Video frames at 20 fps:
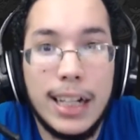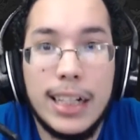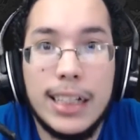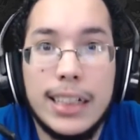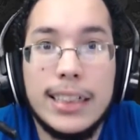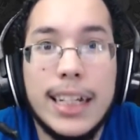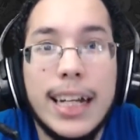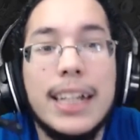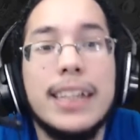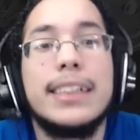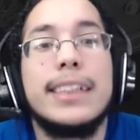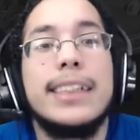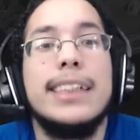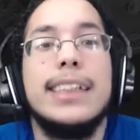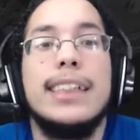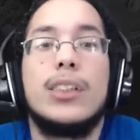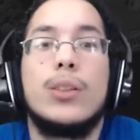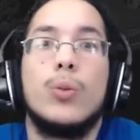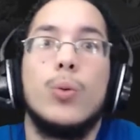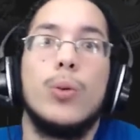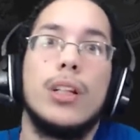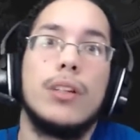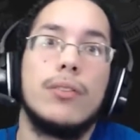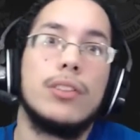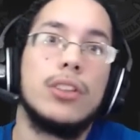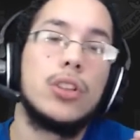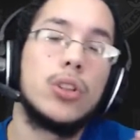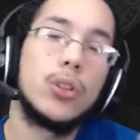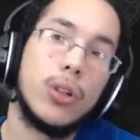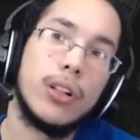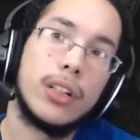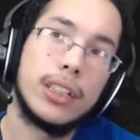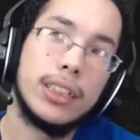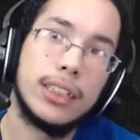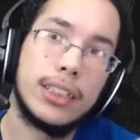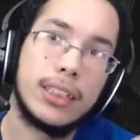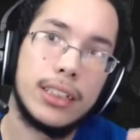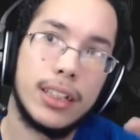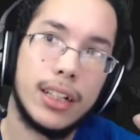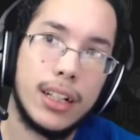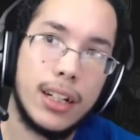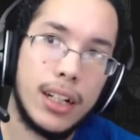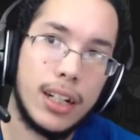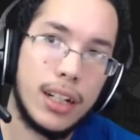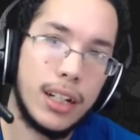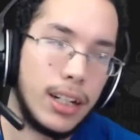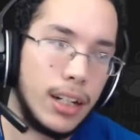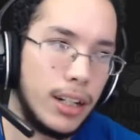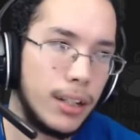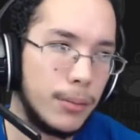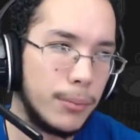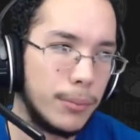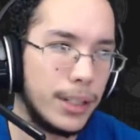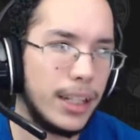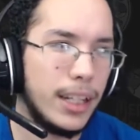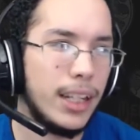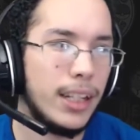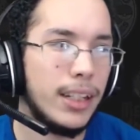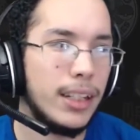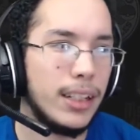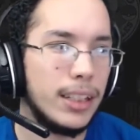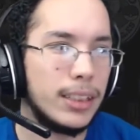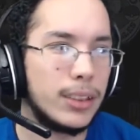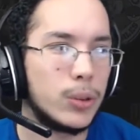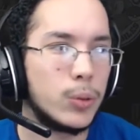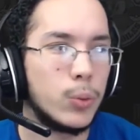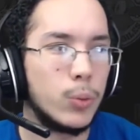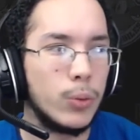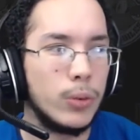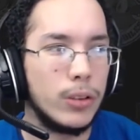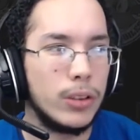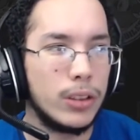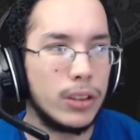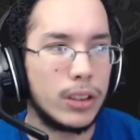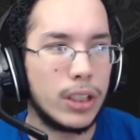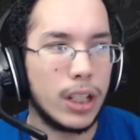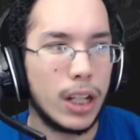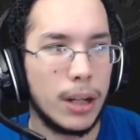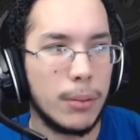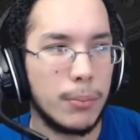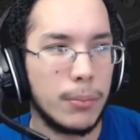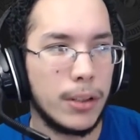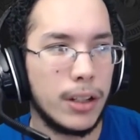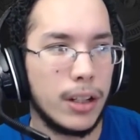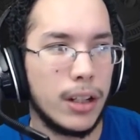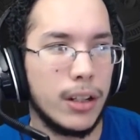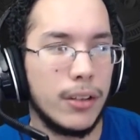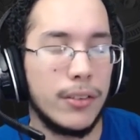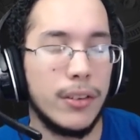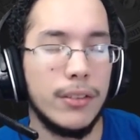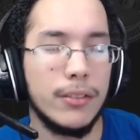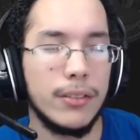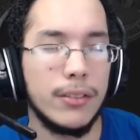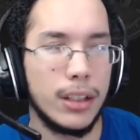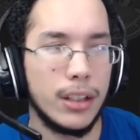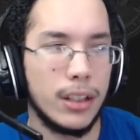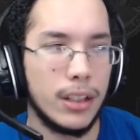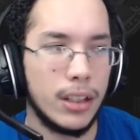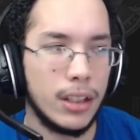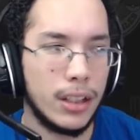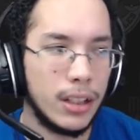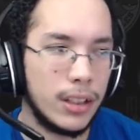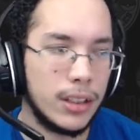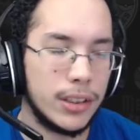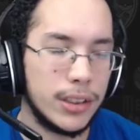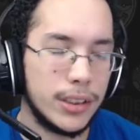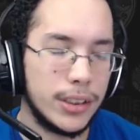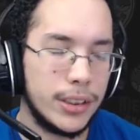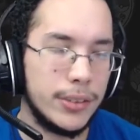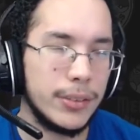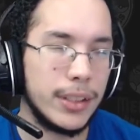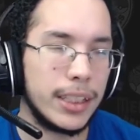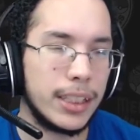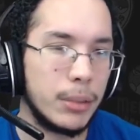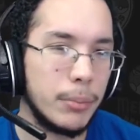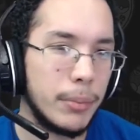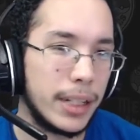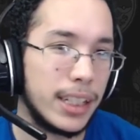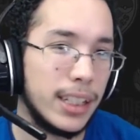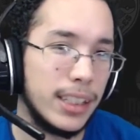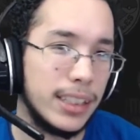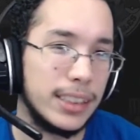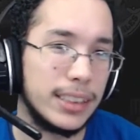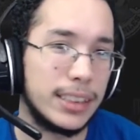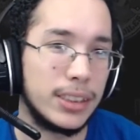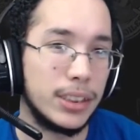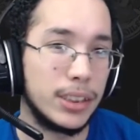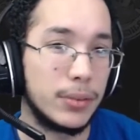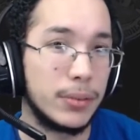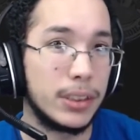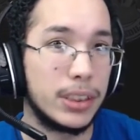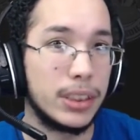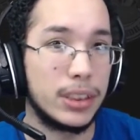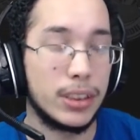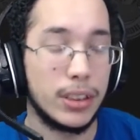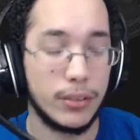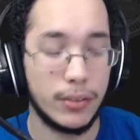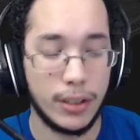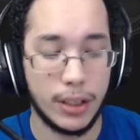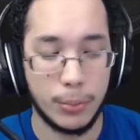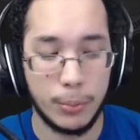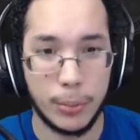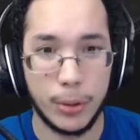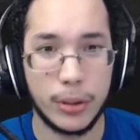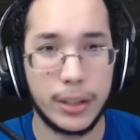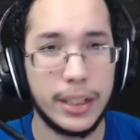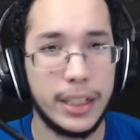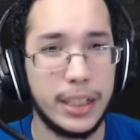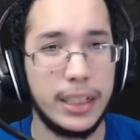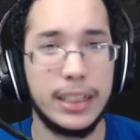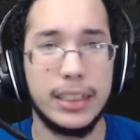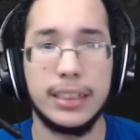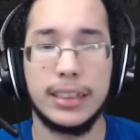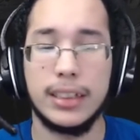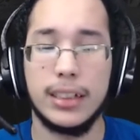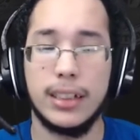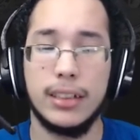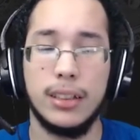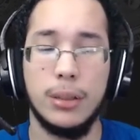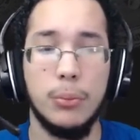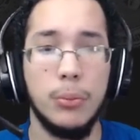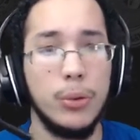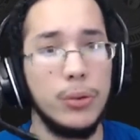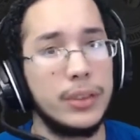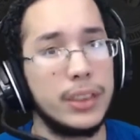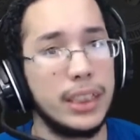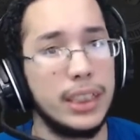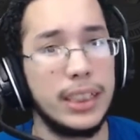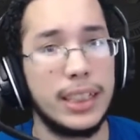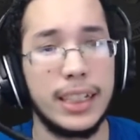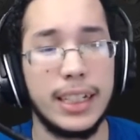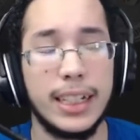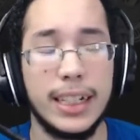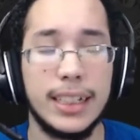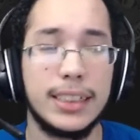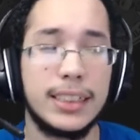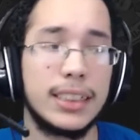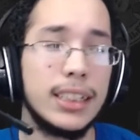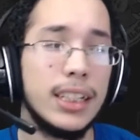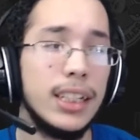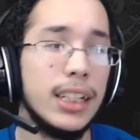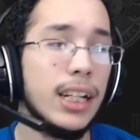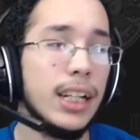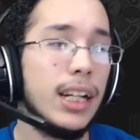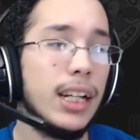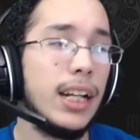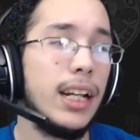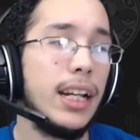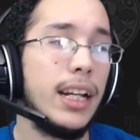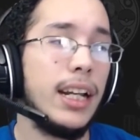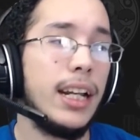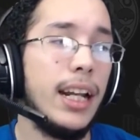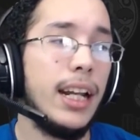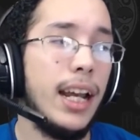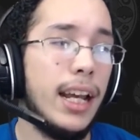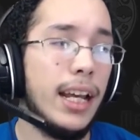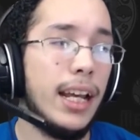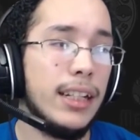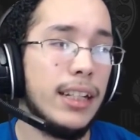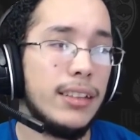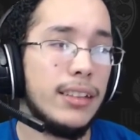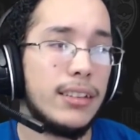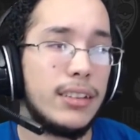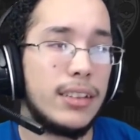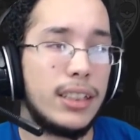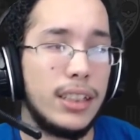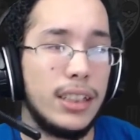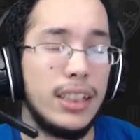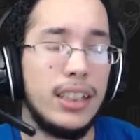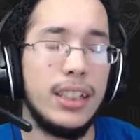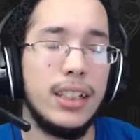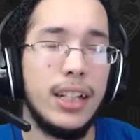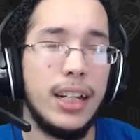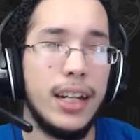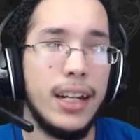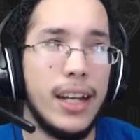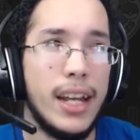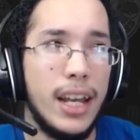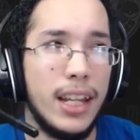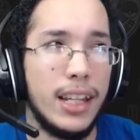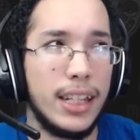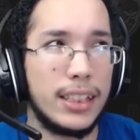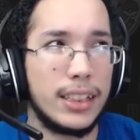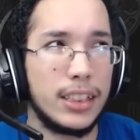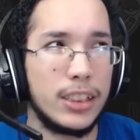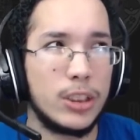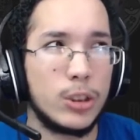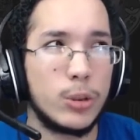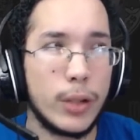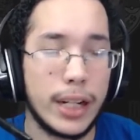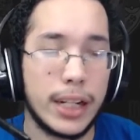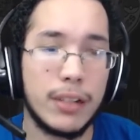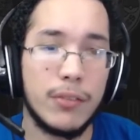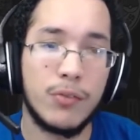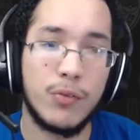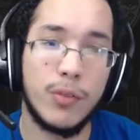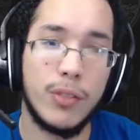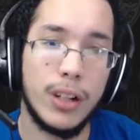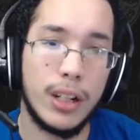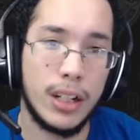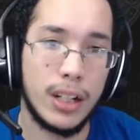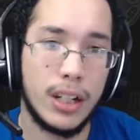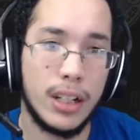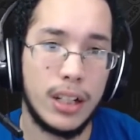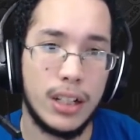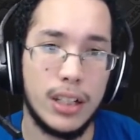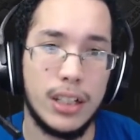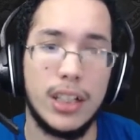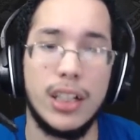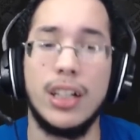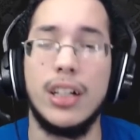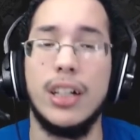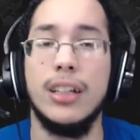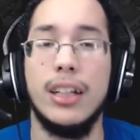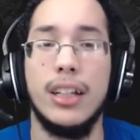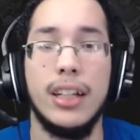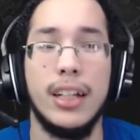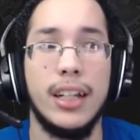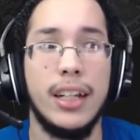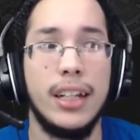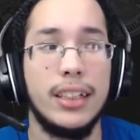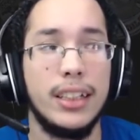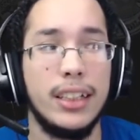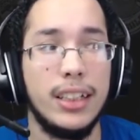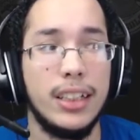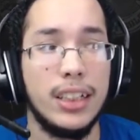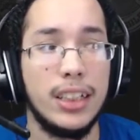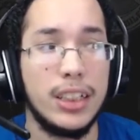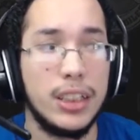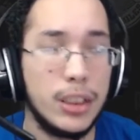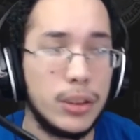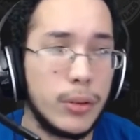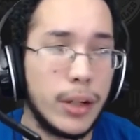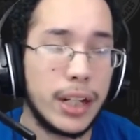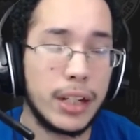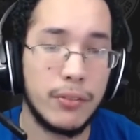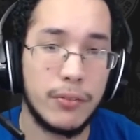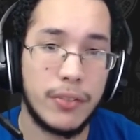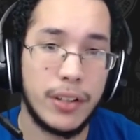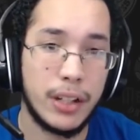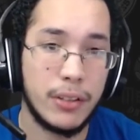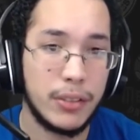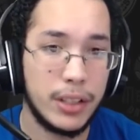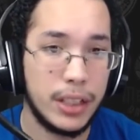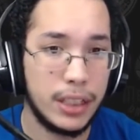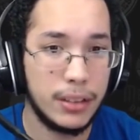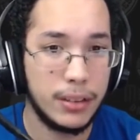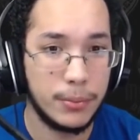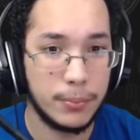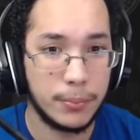yes, it's one of the strongest. Like it's top of like the Mega list just because of how bulky it is, the movesets it gets, and like the Dragon and the Dragon Fairy